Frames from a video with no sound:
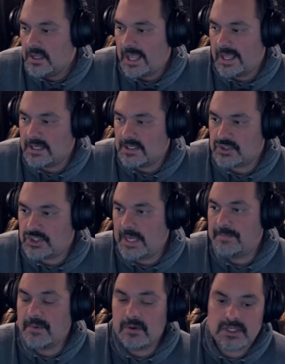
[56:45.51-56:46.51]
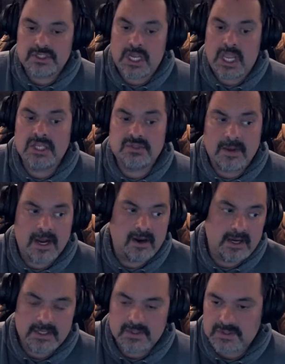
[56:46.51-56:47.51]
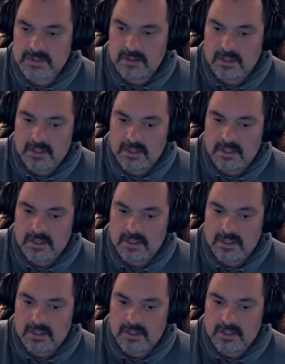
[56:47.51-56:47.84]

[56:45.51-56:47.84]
It is cheaper to change bearings